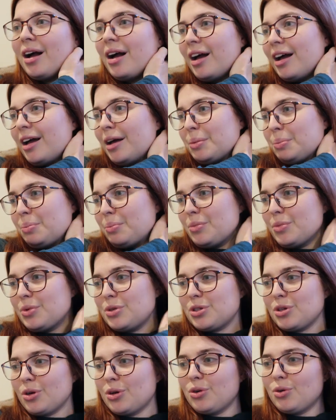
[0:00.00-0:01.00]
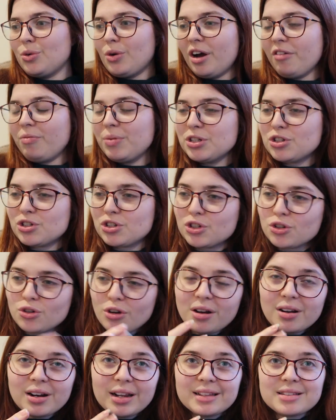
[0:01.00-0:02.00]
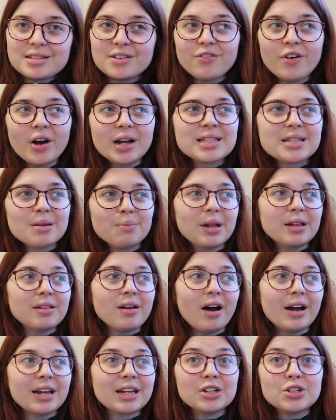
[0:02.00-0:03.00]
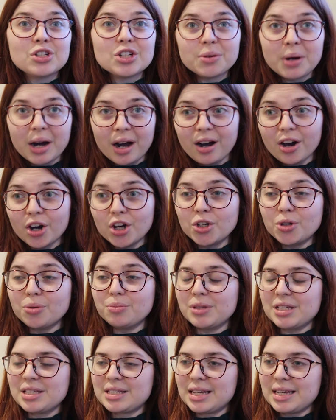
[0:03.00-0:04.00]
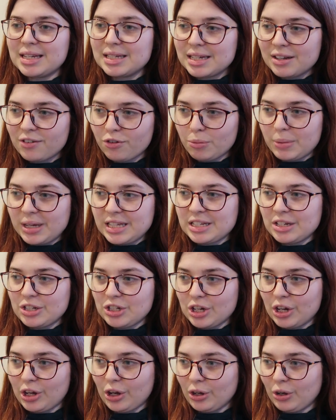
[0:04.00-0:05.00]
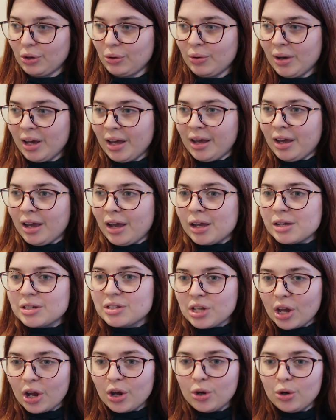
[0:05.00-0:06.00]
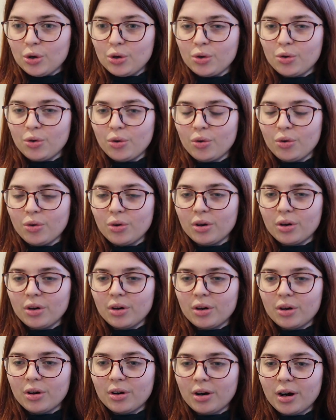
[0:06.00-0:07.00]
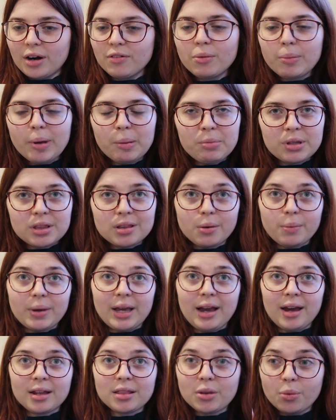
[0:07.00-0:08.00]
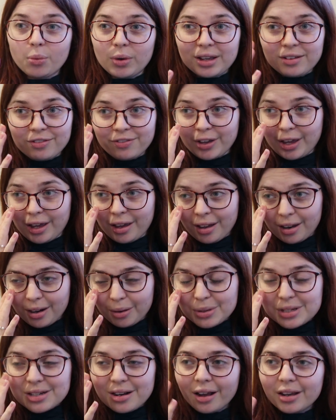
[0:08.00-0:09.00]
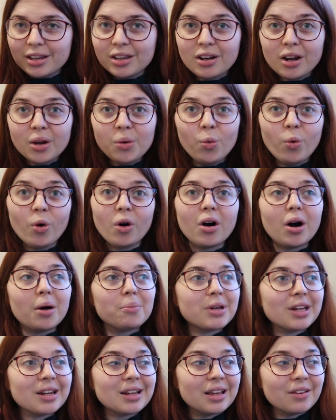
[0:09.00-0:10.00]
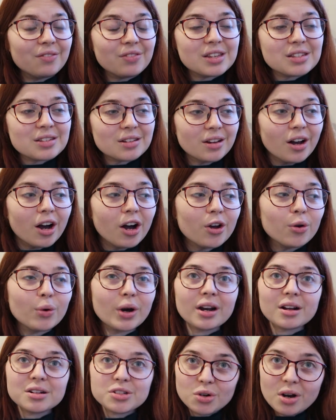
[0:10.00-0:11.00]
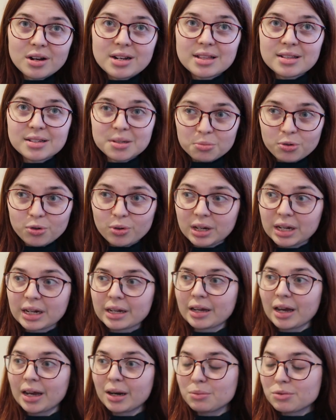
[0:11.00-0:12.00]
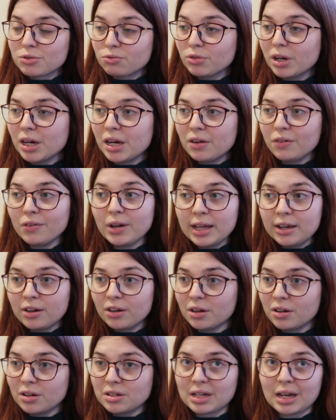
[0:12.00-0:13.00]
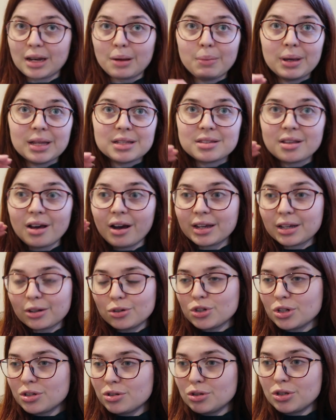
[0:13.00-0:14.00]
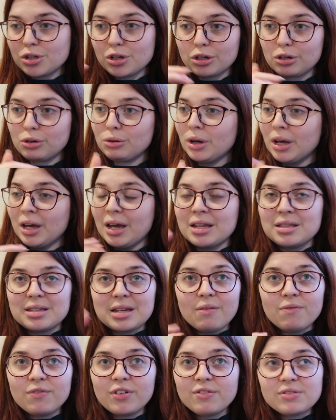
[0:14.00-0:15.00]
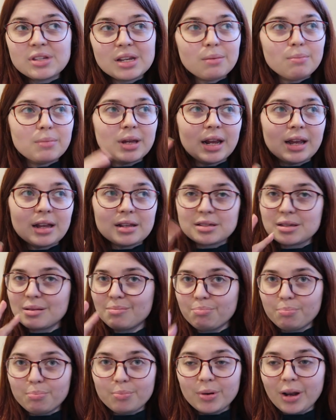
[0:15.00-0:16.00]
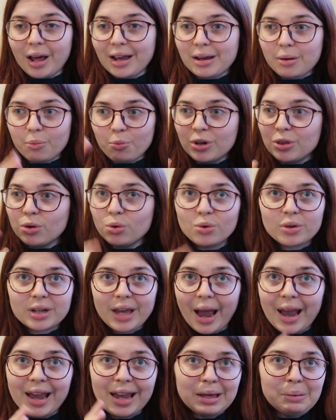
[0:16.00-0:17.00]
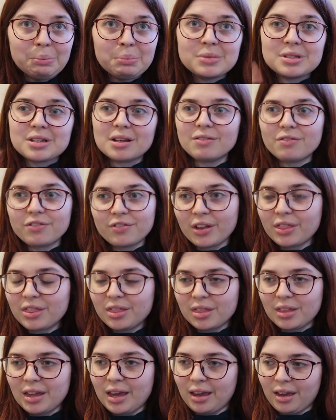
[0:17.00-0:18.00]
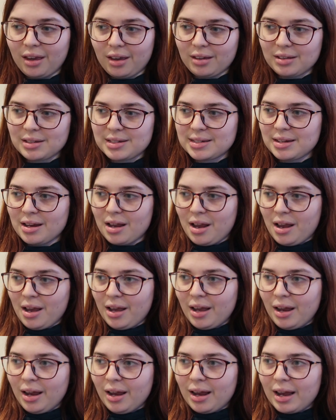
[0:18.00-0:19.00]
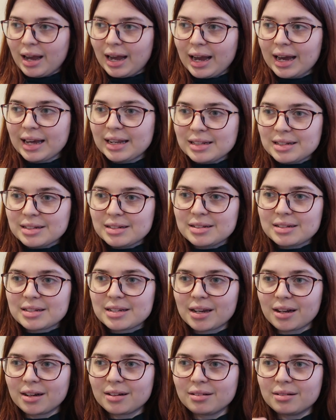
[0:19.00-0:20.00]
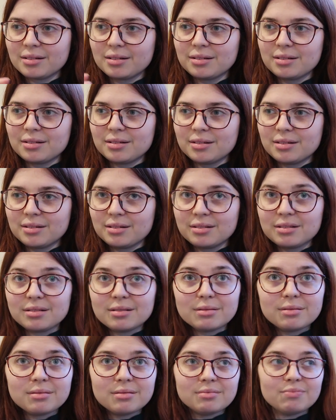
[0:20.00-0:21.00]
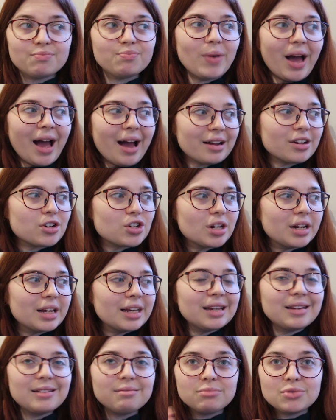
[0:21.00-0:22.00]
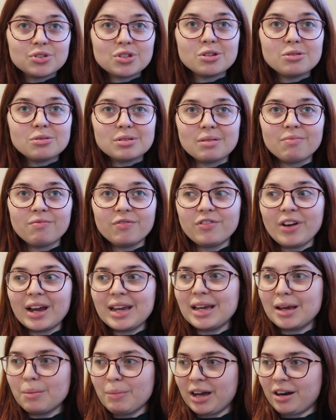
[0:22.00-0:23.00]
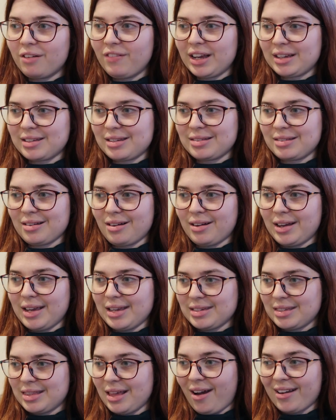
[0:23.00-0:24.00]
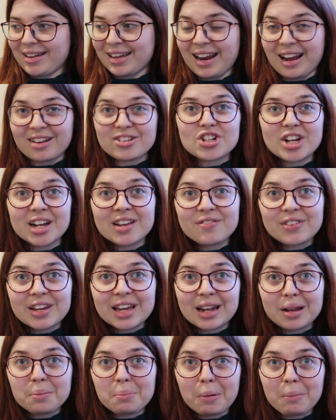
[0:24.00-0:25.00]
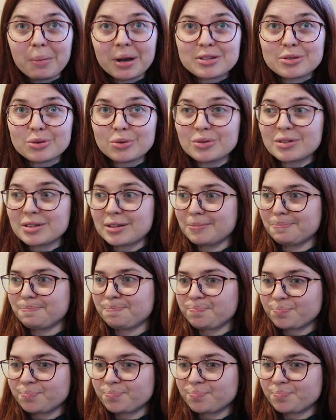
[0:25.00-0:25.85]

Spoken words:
So I've been struggling to find something that I can do at home that's easy for me to do. So I remembered that we had the Wii Fit, and I was like, you know what, I'm gonna give this a go. And I tried it this morning and it was really, really good. And it means that I can just do 10-15 minutes, like with all games and fun things, and actually do some vague amount of exercise that I can actually feel in my muscles.